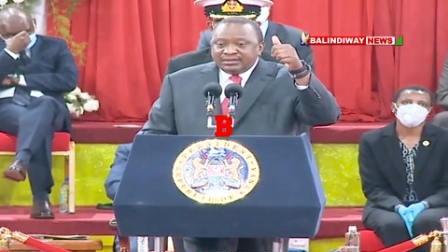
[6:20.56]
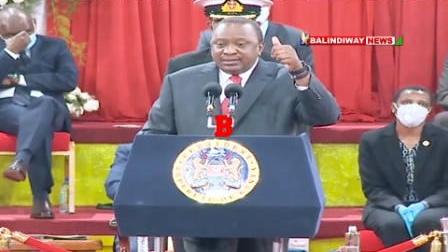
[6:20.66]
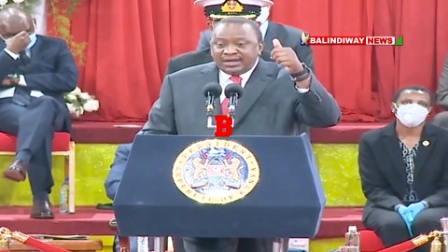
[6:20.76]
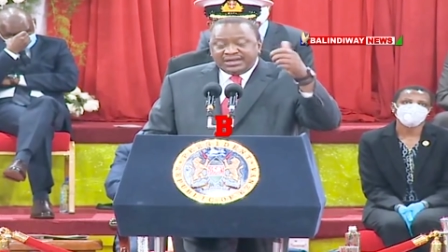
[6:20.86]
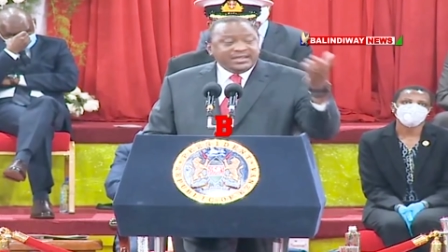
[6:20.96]

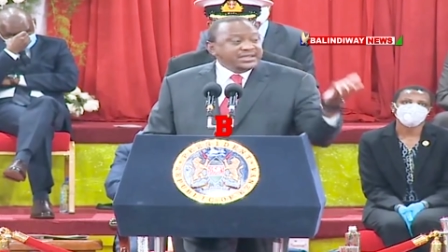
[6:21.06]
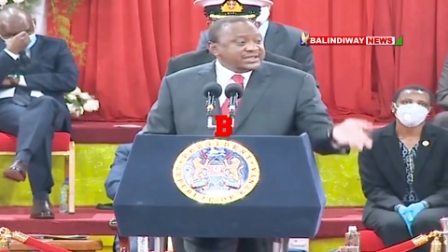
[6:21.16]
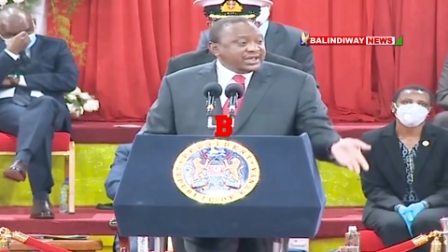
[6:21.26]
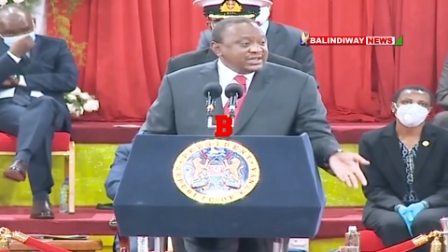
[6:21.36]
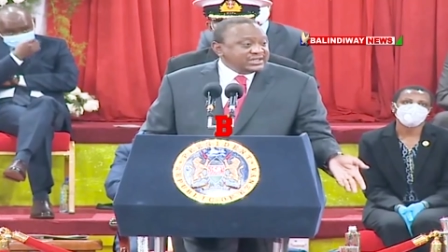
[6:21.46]
and in this
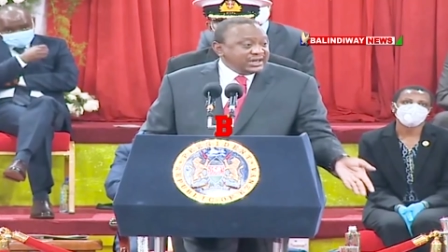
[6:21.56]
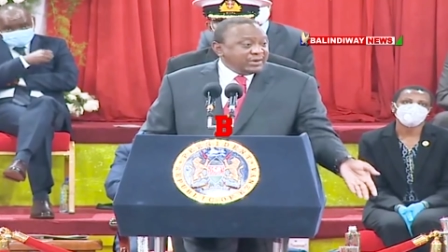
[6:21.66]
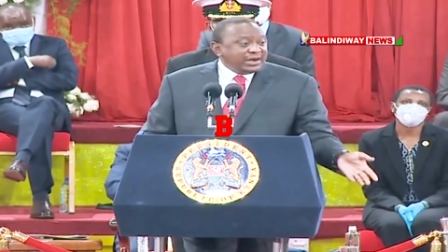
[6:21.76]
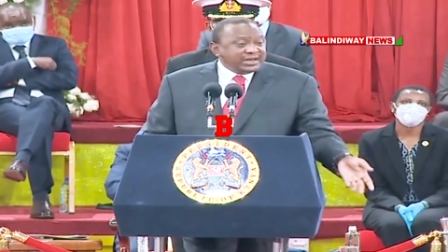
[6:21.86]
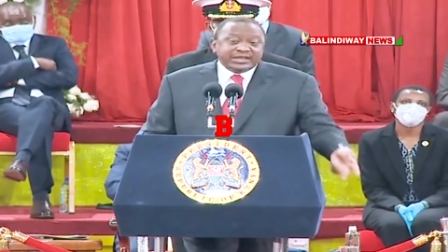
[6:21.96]
case, in
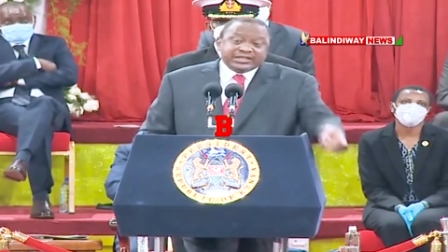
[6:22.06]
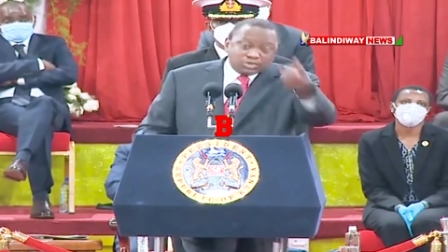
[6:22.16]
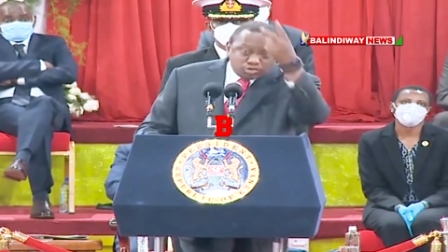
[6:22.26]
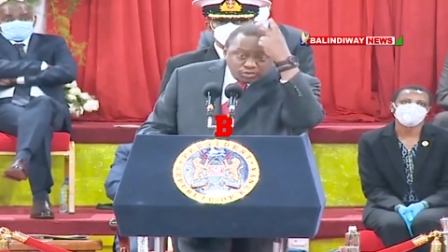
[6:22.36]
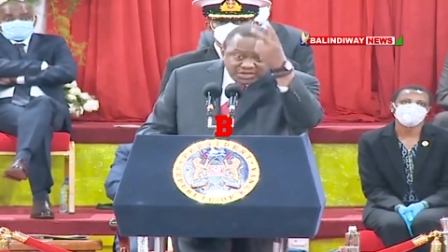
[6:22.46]
our case, it's
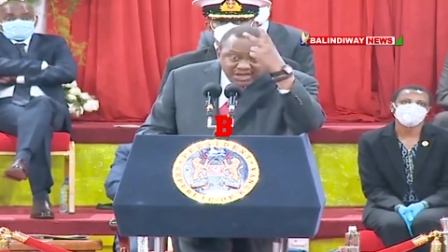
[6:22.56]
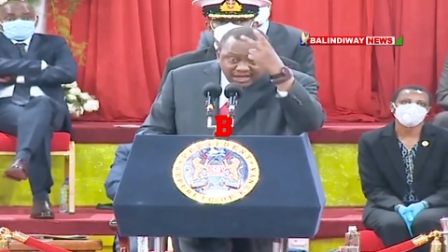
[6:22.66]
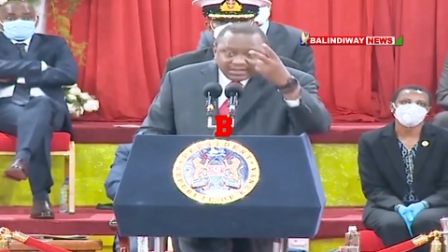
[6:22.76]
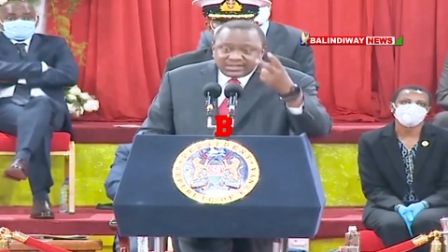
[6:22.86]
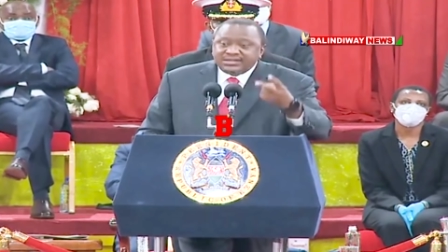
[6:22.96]
two
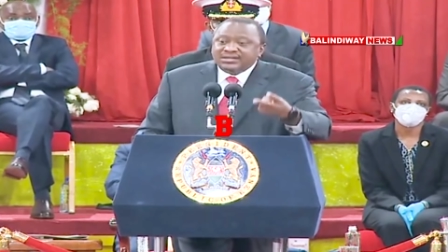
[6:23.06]
years,